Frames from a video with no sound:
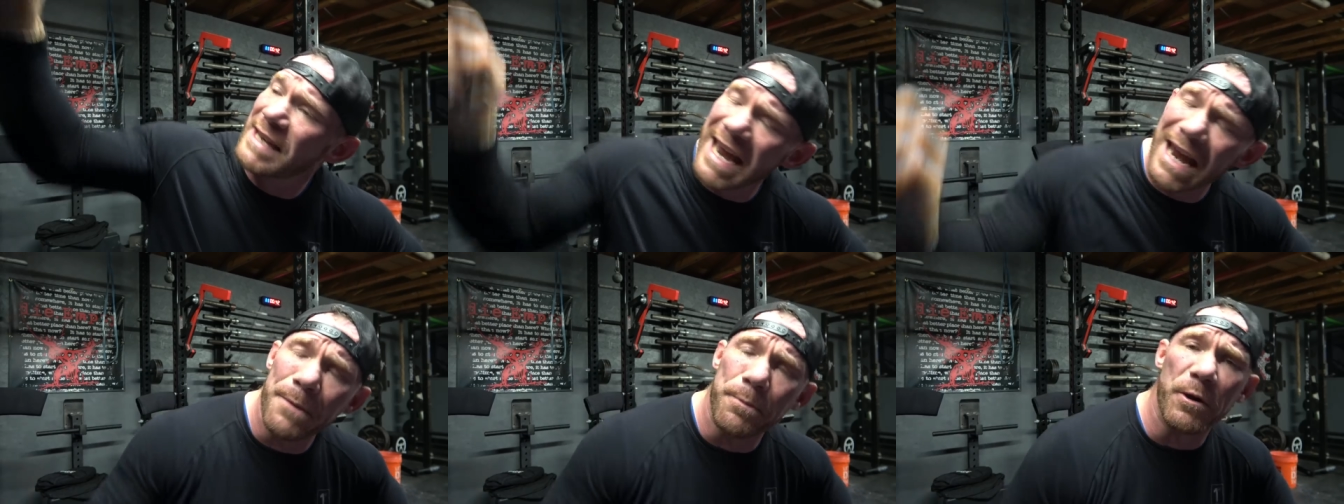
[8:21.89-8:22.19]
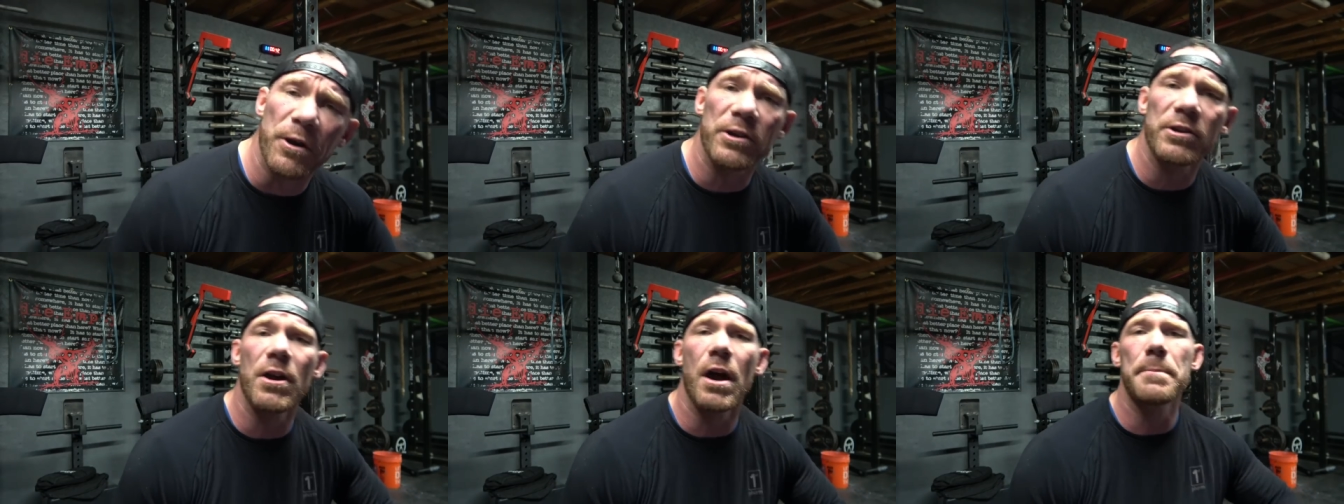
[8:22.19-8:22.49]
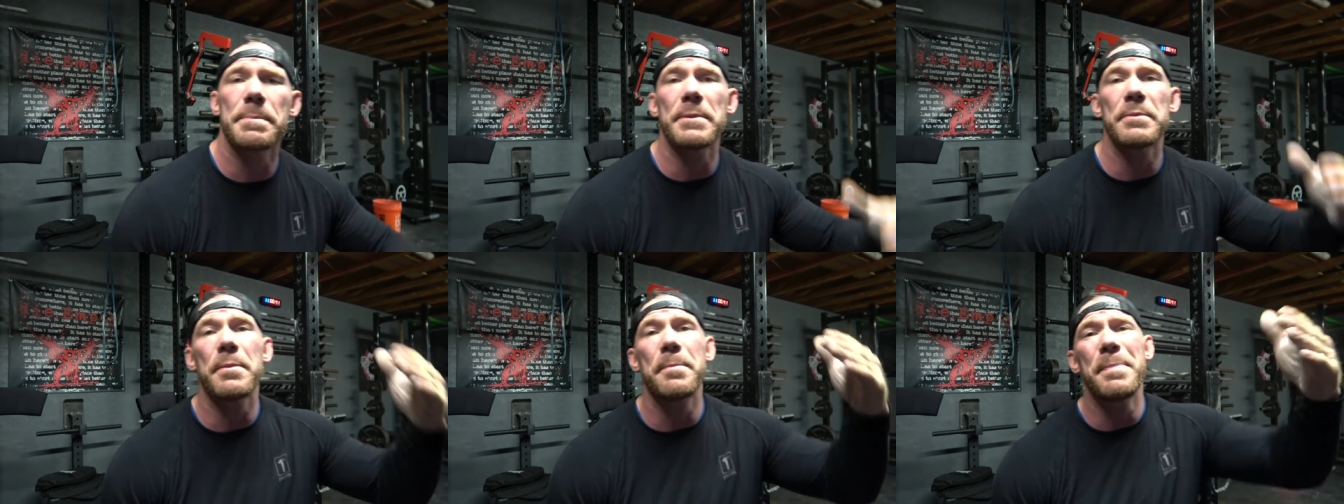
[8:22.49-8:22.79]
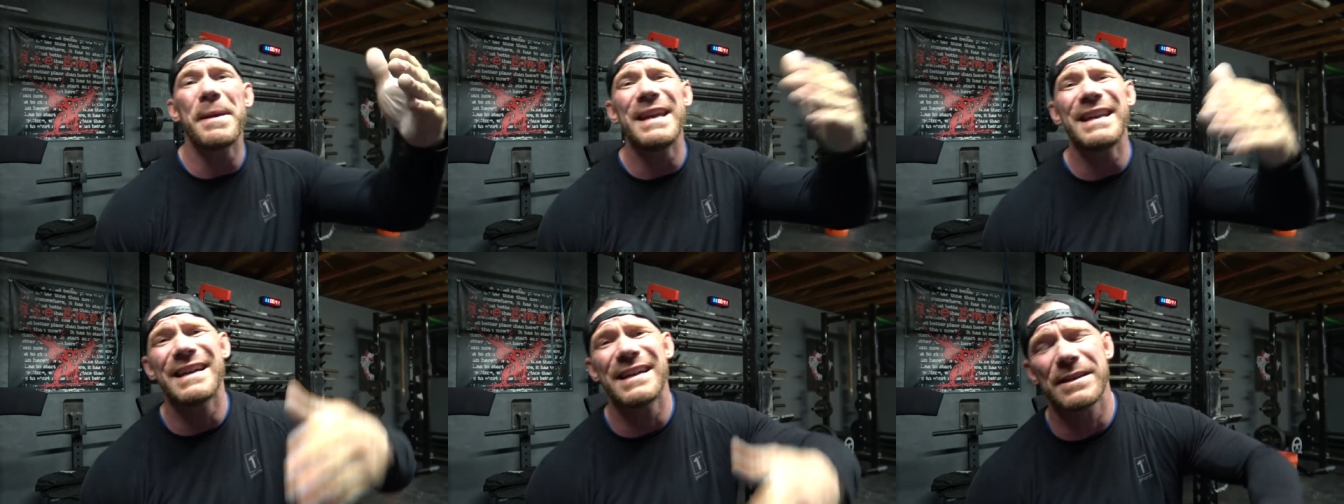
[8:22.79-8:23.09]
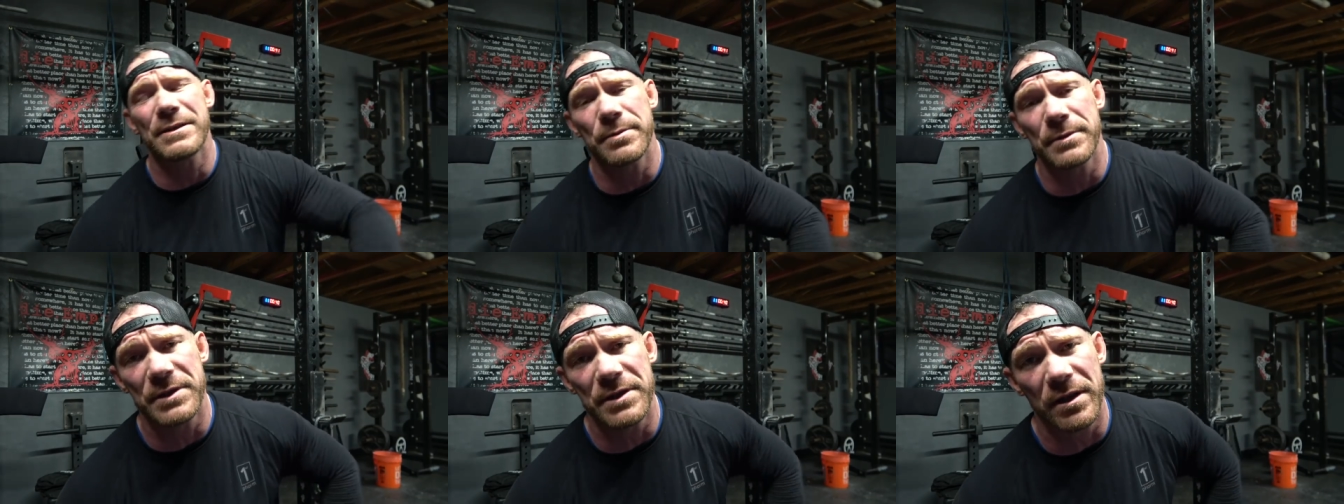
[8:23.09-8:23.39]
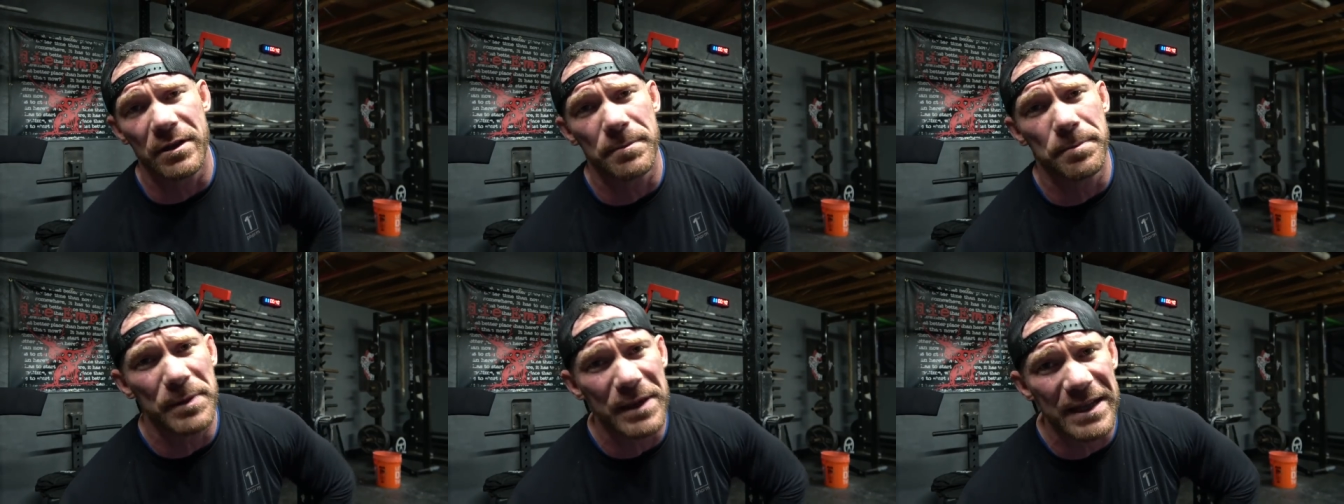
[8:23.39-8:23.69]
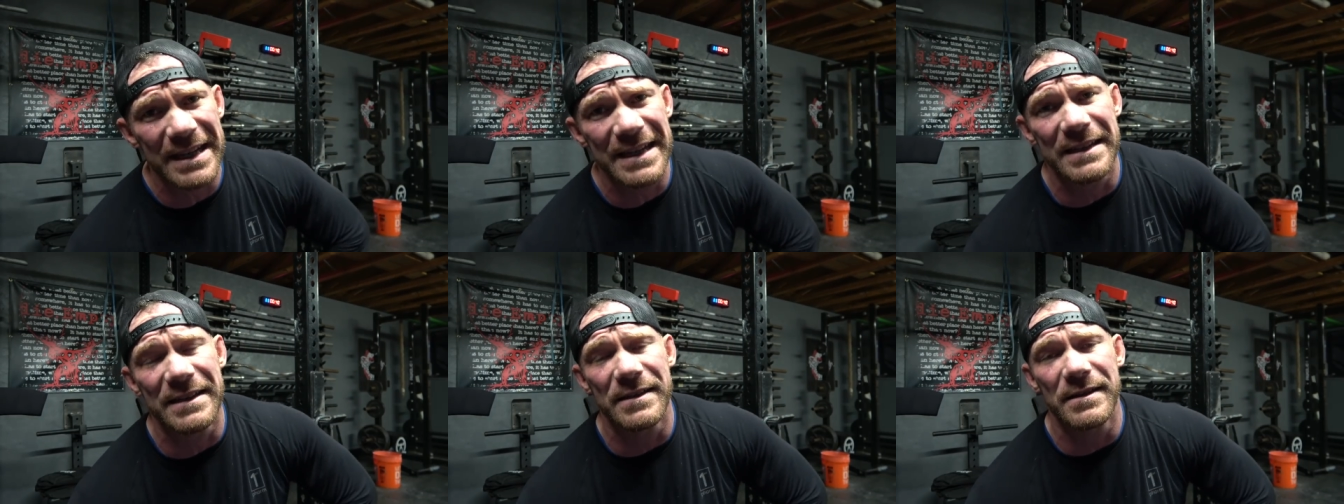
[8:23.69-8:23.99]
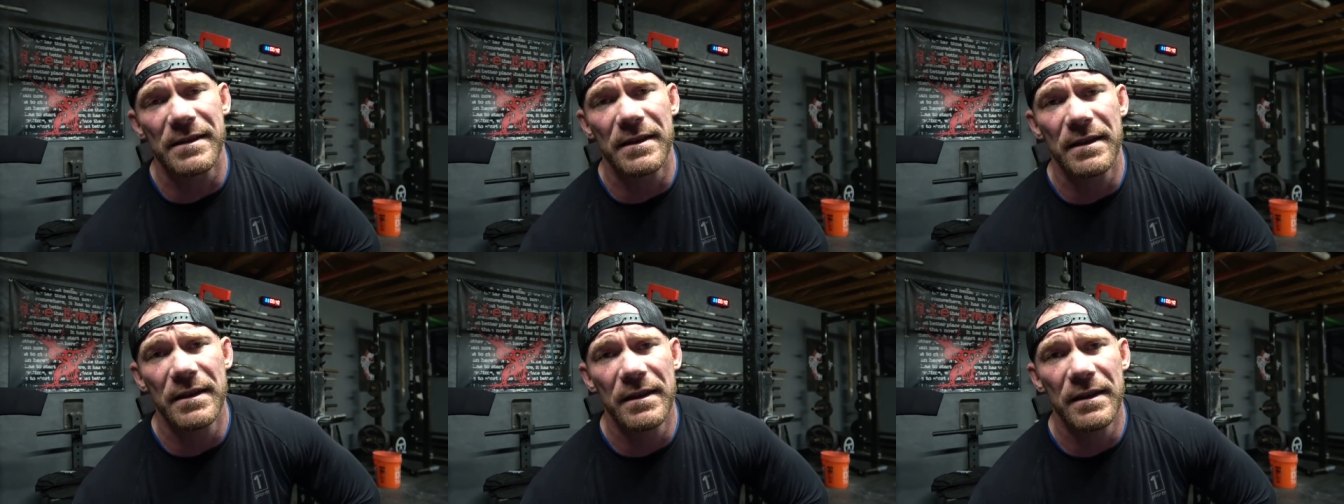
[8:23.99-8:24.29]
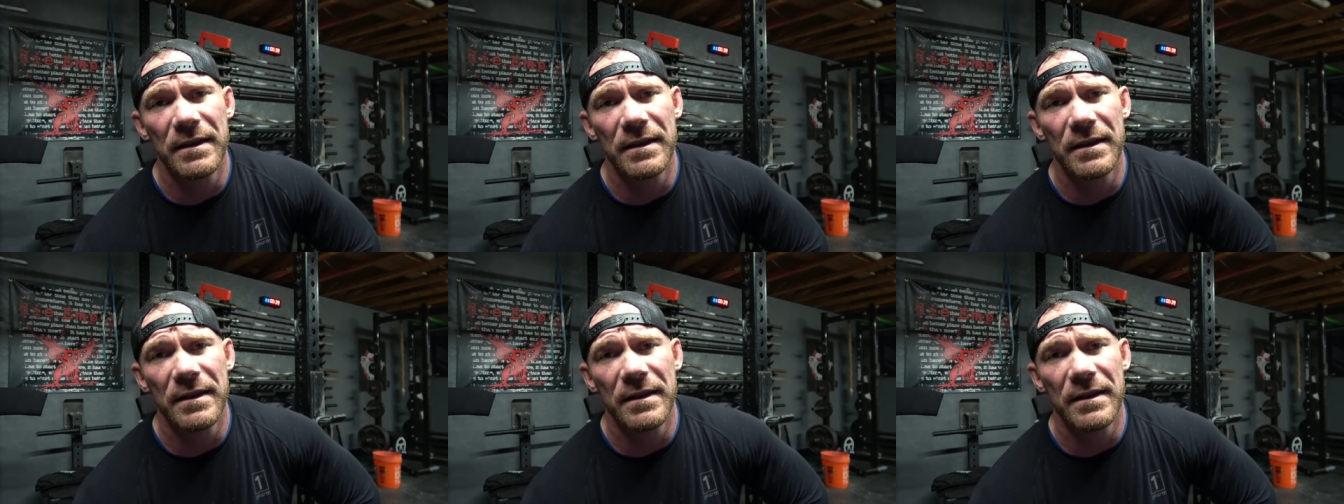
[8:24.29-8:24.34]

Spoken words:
keep working hard, people. Be nice to each other, please.